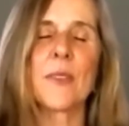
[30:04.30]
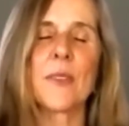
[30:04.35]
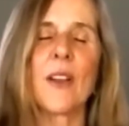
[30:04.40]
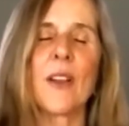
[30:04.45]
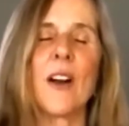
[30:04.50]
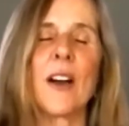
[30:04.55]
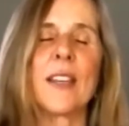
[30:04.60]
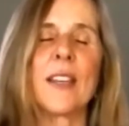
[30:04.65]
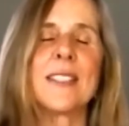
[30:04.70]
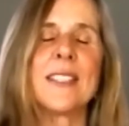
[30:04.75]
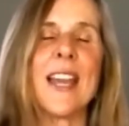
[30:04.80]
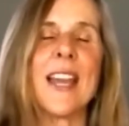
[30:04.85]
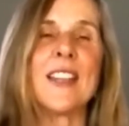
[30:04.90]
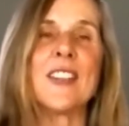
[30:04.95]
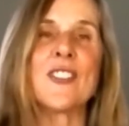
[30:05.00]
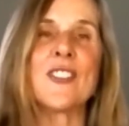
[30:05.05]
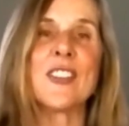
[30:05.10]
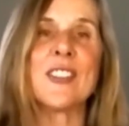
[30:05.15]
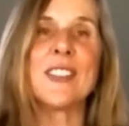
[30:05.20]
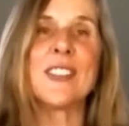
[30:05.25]
on a
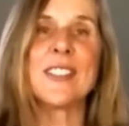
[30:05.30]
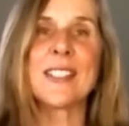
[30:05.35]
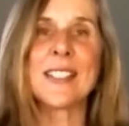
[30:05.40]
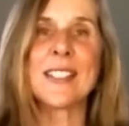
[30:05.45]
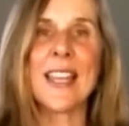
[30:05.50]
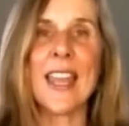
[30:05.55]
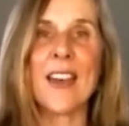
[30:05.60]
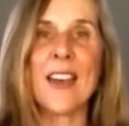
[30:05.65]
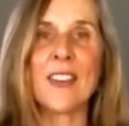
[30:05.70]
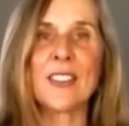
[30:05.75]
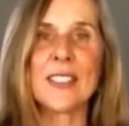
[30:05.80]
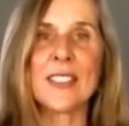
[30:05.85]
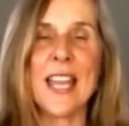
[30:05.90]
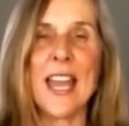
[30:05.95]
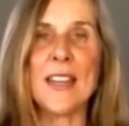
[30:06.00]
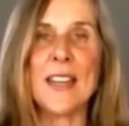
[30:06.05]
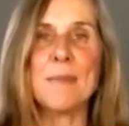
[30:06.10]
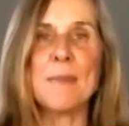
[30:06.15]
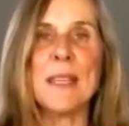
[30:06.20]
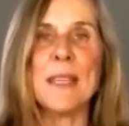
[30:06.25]
tension scale,
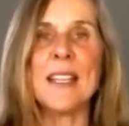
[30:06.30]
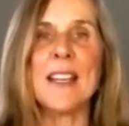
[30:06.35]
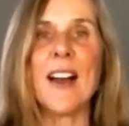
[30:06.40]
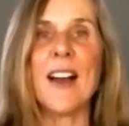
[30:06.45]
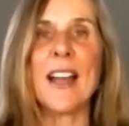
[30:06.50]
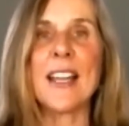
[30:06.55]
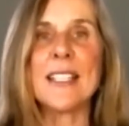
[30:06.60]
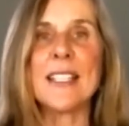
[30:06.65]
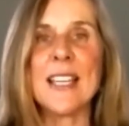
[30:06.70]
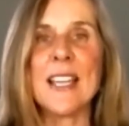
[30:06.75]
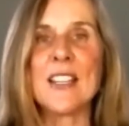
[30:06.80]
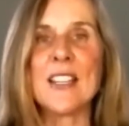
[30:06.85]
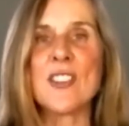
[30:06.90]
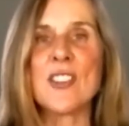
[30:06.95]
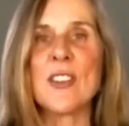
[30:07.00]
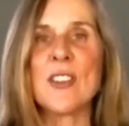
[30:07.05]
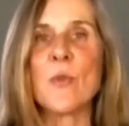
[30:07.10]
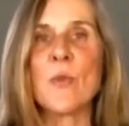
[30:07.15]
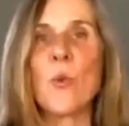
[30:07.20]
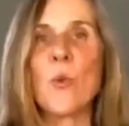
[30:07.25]
10 being high
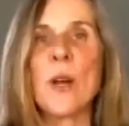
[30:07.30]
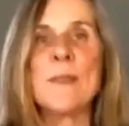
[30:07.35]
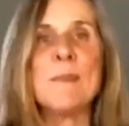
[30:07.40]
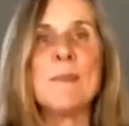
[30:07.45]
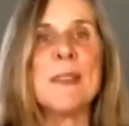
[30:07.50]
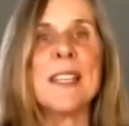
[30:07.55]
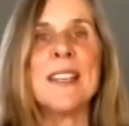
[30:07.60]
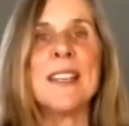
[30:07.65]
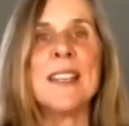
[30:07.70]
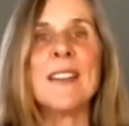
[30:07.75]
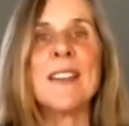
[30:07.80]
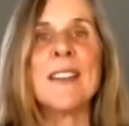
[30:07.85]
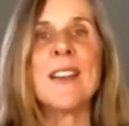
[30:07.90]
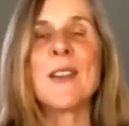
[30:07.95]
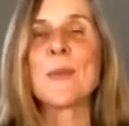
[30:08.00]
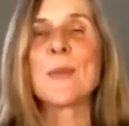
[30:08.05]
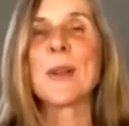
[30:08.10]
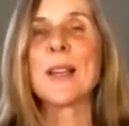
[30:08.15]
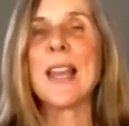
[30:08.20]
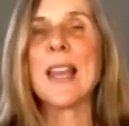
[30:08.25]
tension, 1 being
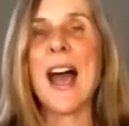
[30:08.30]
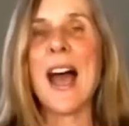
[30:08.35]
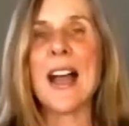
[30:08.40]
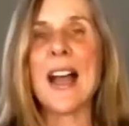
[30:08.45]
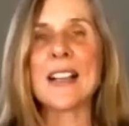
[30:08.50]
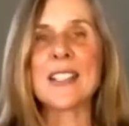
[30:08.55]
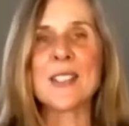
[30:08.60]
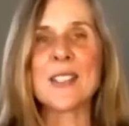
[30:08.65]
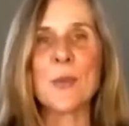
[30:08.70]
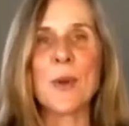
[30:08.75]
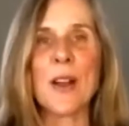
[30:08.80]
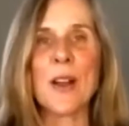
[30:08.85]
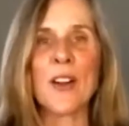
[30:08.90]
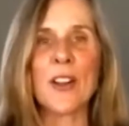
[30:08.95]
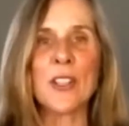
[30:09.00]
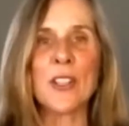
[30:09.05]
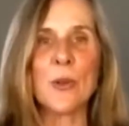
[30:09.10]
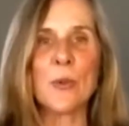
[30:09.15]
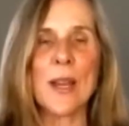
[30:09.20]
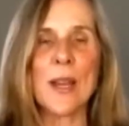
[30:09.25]
relaxed. Where are
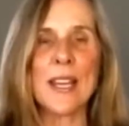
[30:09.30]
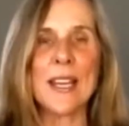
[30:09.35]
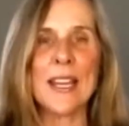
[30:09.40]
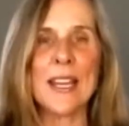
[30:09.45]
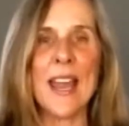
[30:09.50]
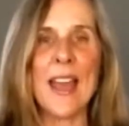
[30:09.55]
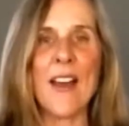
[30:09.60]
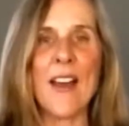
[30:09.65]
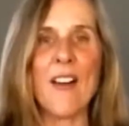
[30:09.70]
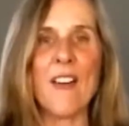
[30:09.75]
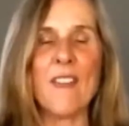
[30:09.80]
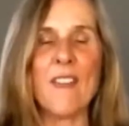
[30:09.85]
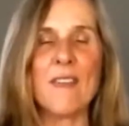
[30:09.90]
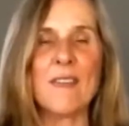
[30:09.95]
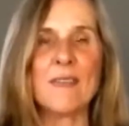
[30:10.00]
you right now?